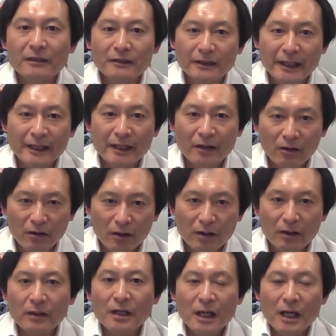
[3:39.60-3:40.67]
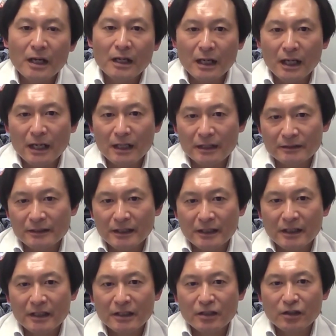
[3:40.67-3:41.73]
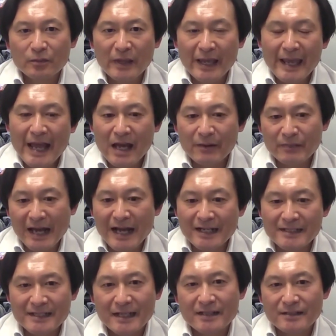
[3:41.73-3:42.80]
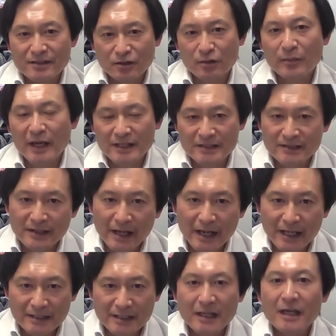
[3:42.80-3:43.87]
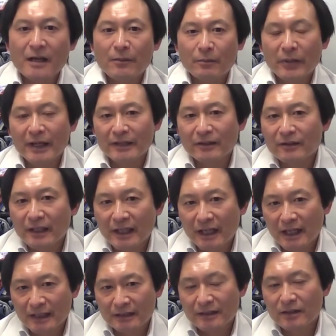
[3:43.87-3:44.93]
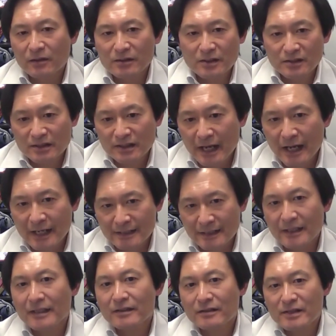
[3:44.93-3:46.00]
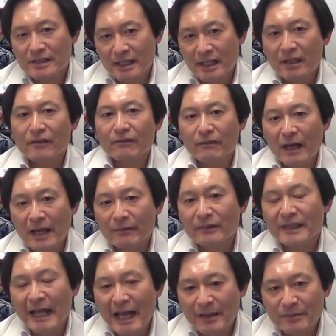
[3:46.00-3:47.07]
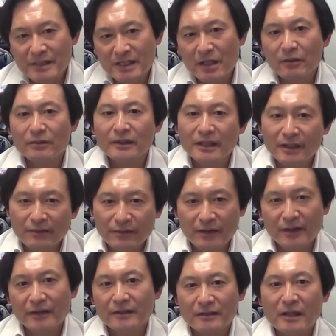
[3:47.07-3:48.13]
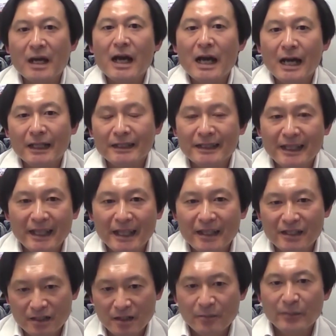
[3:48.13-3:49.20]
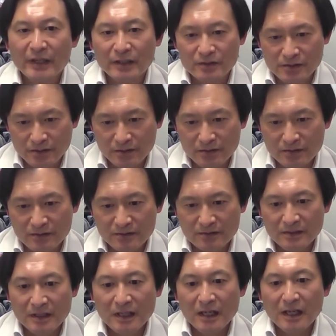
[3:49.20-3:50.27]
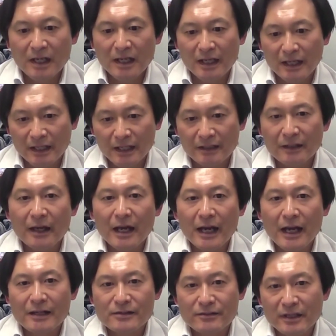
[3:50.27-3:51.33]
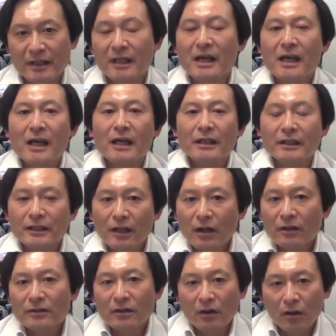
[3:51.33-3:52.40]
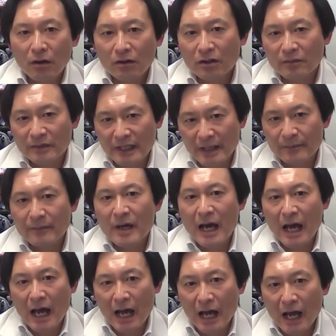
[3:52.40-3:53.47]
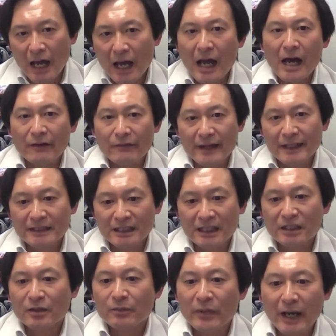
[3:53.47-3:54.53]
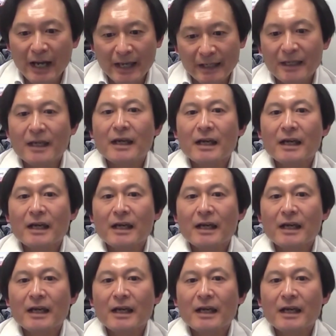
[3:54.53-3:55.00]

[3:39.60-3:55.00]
Later on, you may have access to my slides. By looking at those slides, you see 5 types of different teeth pictures. And actually, not all of them are affected by